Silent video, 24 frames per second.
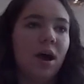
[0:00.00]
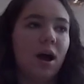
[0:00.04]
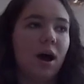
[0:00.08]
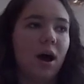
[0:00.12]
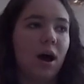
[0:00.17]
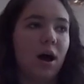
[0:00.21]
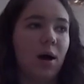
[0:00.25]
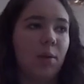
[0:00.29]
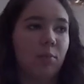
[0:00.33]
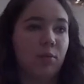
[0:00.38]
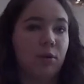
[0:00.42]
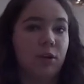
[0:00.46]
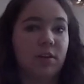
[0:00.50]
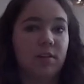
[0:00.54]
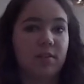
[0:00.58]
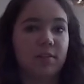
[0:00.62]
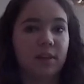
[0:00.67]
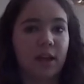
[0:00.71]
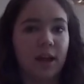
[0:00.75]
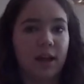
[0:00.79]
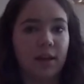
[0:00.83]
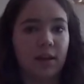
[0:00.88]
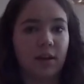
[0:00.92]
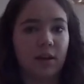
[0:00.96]
um, we
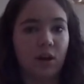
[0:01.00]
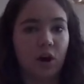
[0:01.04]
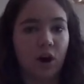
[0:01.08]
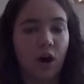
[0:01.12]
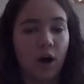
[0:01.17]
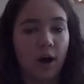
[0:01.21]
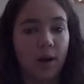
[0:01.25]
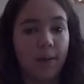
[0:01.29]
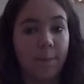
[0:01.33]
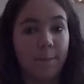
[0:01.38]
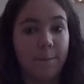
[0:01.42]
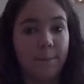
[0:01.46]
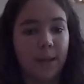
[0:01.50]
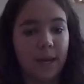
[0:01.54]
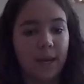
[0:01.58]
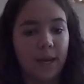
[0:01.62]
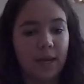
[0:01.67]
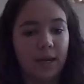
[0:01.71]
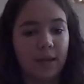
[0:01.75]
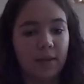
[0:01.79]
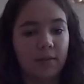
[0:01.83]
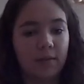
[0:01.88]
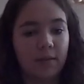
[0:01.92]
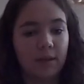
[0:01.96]
decided on
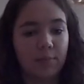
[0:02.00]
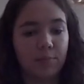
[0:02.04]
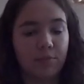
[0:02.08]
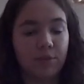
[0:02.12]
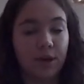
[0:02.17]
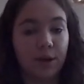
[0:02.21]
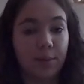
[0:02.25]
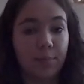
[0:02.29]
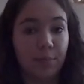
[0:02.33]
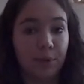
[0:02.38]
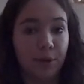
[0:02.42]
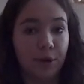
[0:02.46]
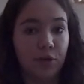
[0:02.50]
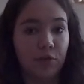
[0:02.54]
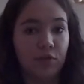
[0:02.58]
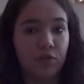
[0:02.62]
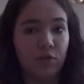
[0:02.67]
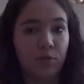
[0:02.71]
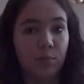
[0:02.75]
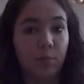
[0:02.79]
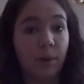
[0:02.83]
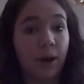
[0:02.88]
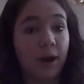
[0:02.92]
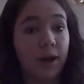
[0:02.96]
mid-September.
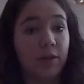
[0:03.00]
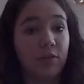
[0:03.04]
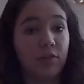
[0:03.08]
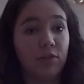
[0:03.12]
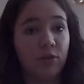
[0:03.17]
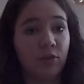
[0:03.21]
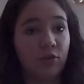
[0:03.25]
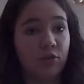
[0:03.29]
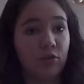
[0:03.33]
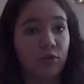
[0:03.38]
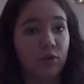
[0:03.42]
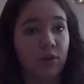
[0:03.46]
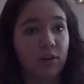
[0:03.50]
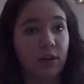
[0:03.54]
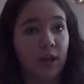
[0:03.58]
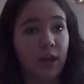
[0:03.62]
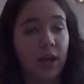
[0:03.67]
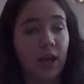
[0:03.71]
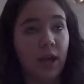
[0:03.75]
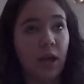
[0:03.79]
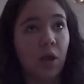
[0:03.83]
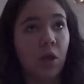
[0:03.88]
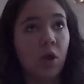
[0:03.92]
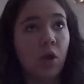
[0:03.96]
So my surgery
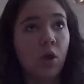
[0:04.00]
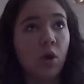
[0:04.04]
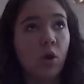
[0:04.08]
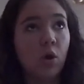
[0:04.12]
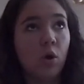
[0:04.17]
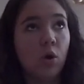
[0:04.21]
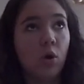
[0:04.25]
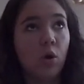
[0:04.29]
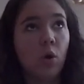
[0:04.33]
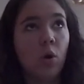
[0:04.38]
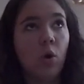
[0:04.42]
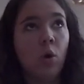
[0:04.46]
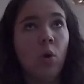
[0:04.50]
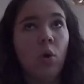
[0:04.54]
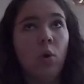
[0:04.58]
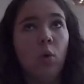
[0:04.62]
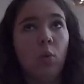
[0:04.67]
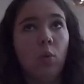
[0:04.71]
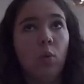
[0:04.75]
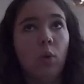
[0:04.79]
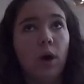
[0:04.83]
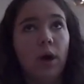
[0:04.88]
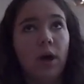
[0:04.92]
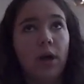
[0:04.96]
date
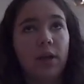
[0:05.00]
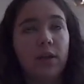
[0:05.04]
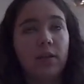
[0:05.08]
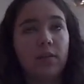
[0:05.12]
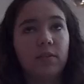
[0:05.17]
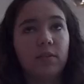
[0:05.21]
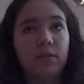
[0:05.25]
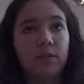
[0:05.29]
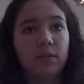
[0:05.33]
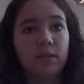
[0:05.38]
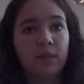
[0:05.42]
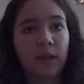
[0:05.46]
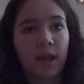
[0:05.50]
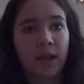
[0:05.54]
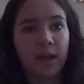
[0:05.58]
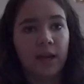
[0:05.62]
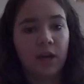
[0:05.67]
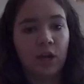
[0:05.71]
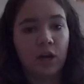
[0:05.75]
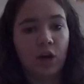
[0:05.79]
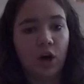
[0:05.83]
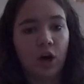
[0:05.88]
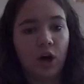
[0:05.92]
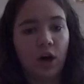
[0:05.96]
was
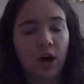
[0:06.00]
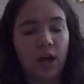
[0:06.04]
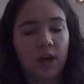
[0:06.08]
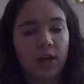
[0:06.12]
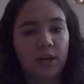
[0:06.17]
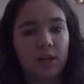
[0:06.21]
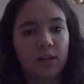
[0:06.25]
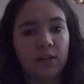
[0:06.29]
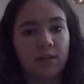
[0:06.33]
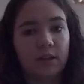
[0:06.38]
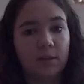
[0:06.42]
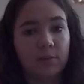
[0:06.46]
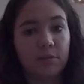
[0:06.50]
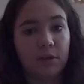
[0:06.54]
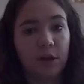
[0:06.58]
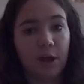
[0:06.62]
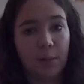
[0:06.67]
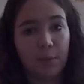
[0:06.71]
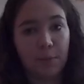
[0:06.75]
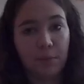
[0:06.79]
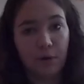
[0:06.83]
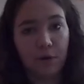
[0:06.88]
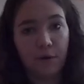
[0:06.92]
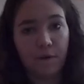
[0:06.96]
decided on
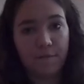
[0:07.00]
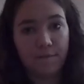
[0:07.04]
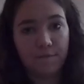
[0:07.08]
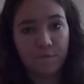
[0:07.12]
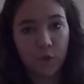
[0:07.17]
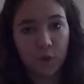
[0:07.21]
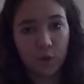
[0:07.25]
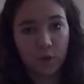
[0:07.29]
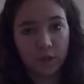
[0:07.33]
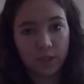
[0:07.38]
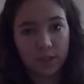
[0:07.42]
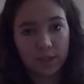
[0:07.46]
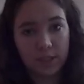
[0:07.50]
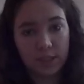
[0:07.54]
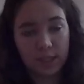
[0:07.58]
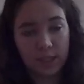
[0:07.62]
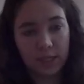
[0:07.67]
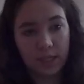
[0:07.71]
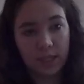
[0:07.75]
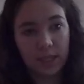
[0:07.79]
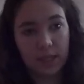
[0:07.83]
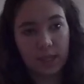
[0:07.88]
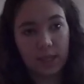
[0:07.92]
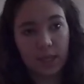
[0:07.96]
September
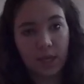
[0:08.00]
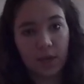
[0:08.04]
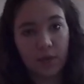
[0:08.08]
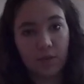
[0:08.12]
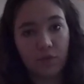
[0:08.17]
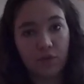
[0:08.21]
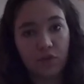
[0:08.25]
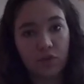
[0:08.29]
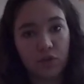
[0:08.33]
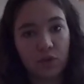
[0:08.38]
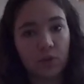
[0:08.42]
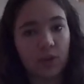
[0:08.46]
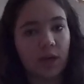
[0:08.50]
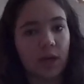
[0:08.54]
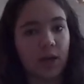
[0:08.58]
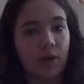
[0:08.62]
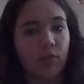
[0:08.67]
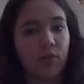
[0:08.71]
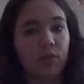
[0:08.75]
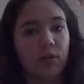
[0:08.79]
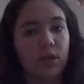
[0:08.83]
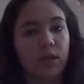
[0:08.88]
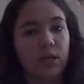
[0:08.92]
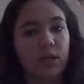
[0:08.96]
14th of
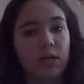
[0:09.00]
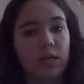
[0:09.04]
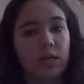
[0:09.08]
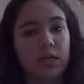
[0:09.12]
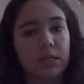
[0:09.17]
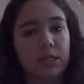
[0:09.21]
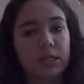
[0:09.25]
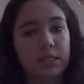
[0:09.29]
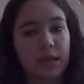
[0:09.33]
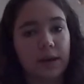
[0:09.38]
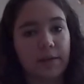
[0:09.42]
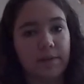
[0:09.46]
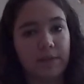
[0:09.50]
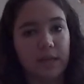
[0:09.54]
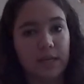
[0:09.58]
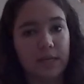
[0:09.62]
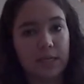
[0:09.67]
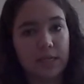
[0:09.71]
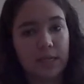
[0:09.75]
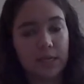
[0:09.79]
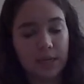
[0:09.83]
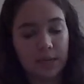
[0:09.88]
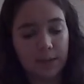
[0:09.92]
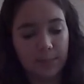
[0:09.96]

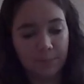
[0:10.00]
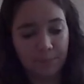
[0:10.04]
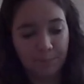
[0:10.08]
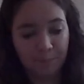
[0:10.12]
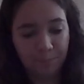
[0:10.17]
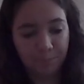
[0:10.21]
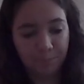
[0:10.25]
2017.